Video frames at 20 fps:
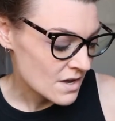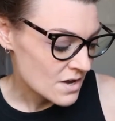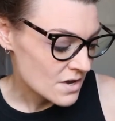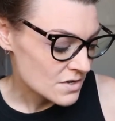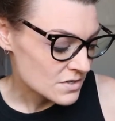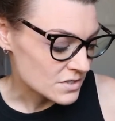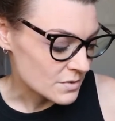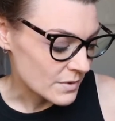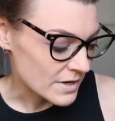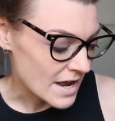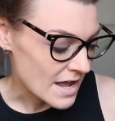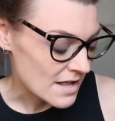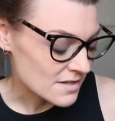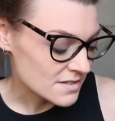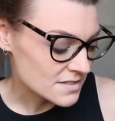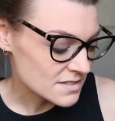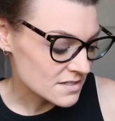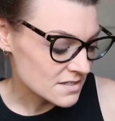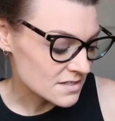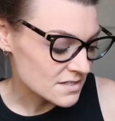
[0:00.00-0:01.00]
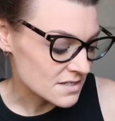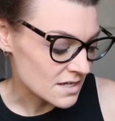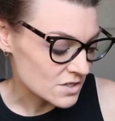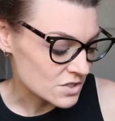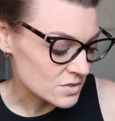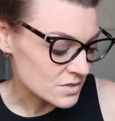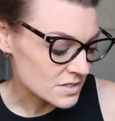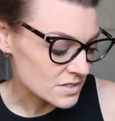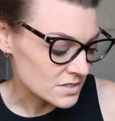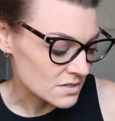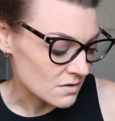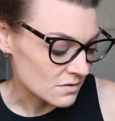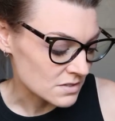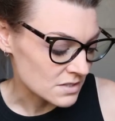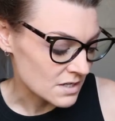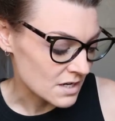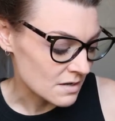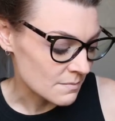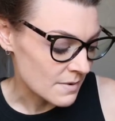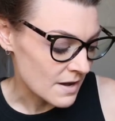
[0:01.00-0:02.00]
So when Alison is sexually
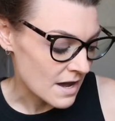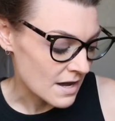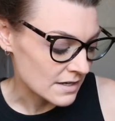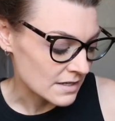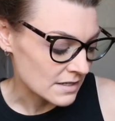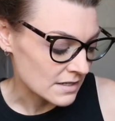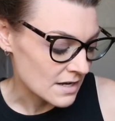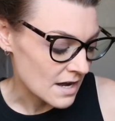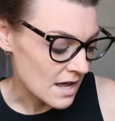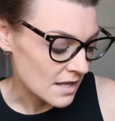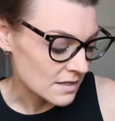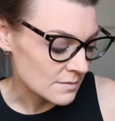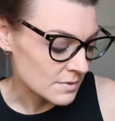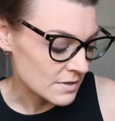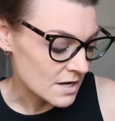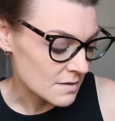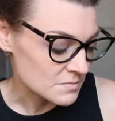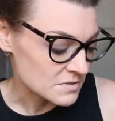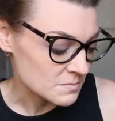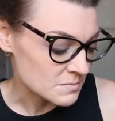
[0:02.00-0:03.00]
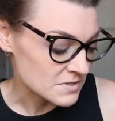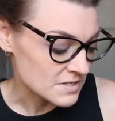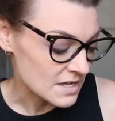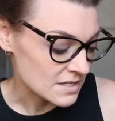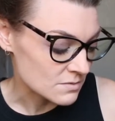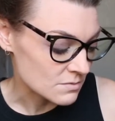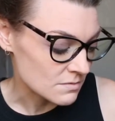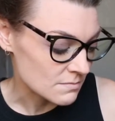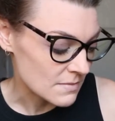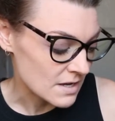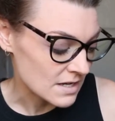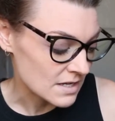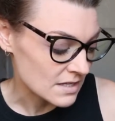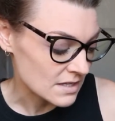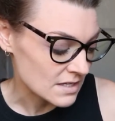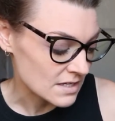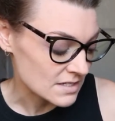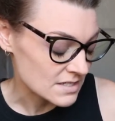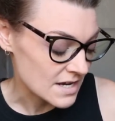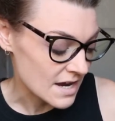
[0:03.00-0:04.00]
assaulted at a party, Carly becomes obsessed with making
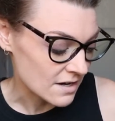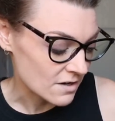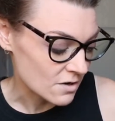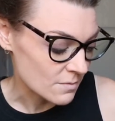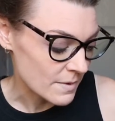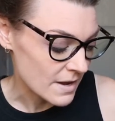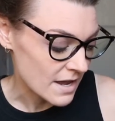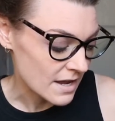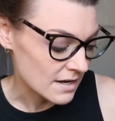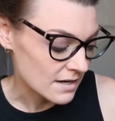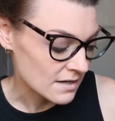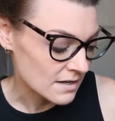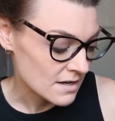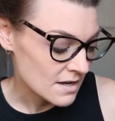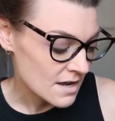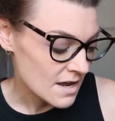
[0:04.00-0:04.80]
the attacker pay